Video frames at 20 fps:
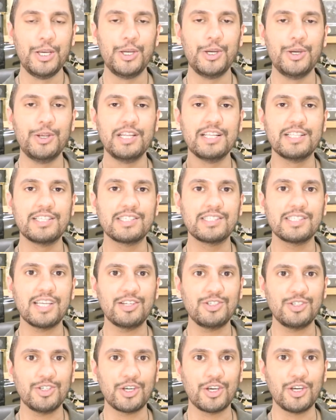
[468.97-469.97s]
who did
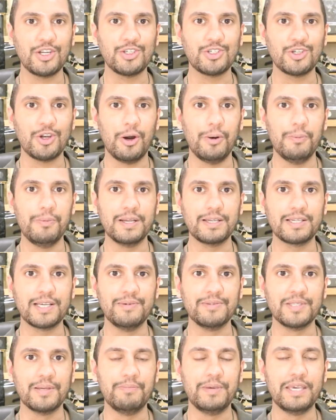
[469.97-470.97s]
such a good job in
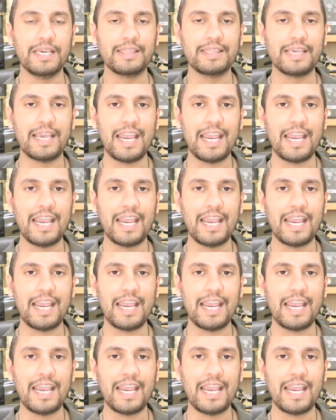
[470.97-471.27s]
terms of being the